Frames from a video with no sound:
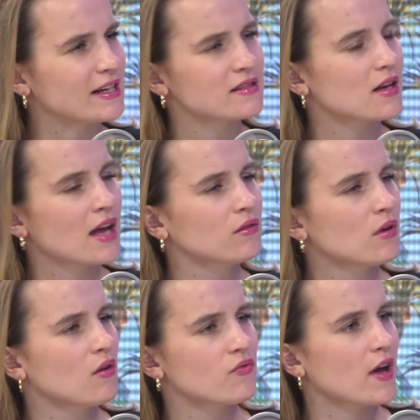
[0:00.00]
I said, I don't
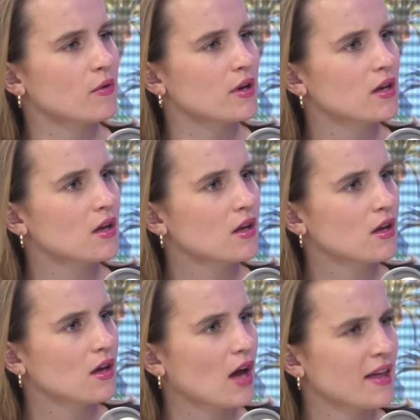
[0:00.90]
know if
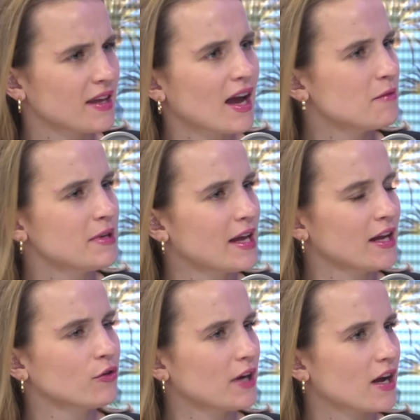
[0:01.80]
I think I'd be
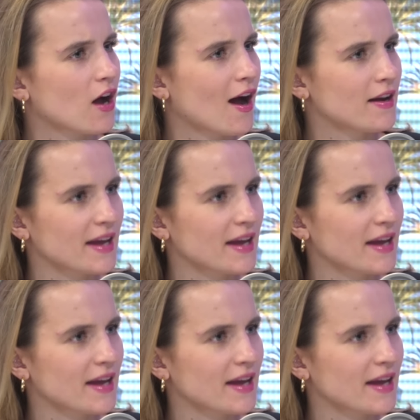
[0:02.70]
angry at God.